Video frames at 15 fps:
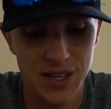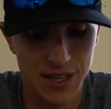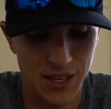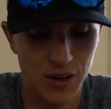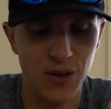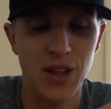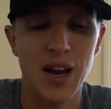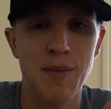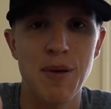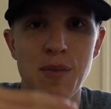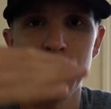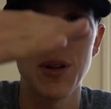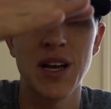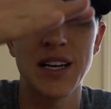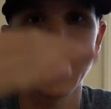You know, a lot of
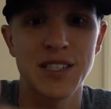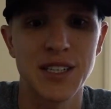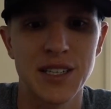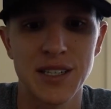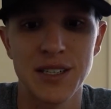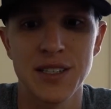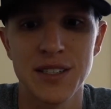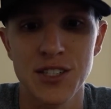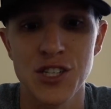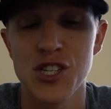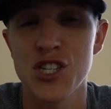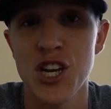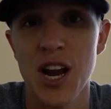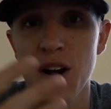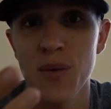people like to
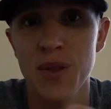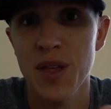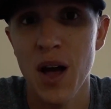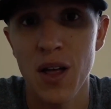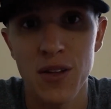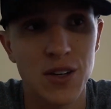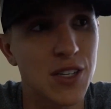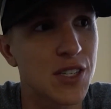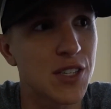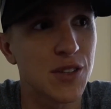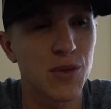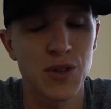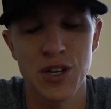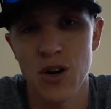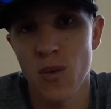share with others,
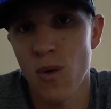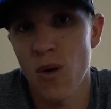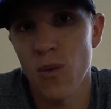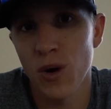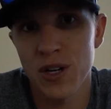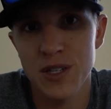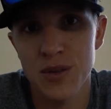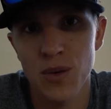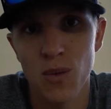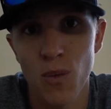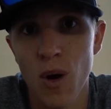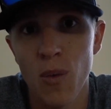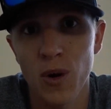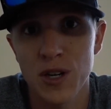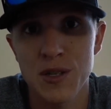you know, what
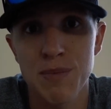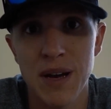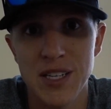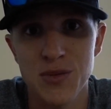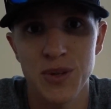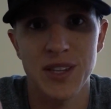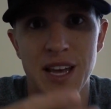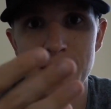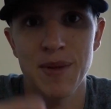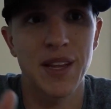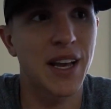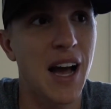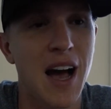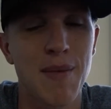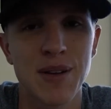works best with them in
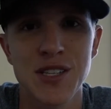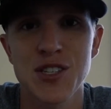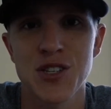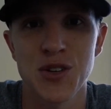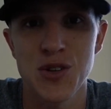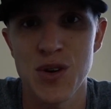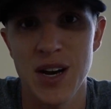the comments. So you